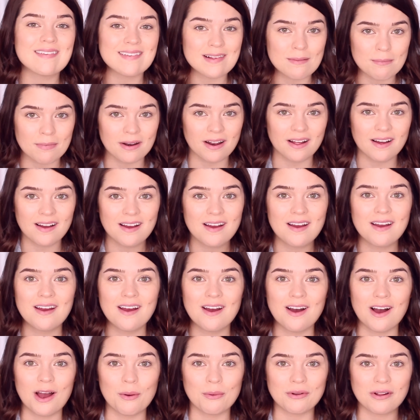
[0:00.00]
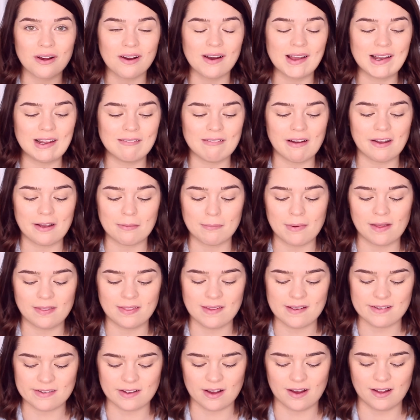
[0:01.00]
similar, I would highly
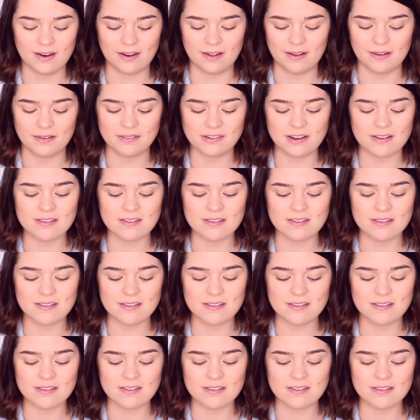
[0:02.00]
recommend this colour.